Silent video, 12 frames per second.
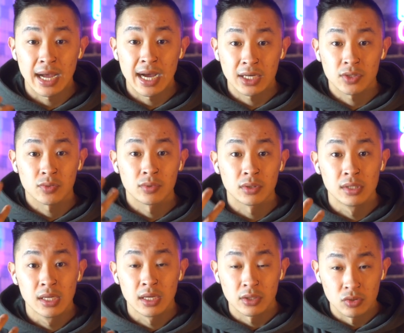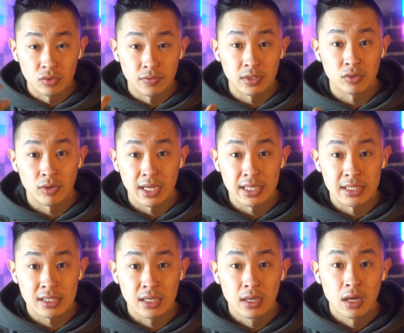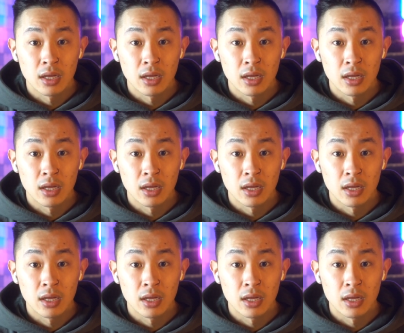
actual UV rays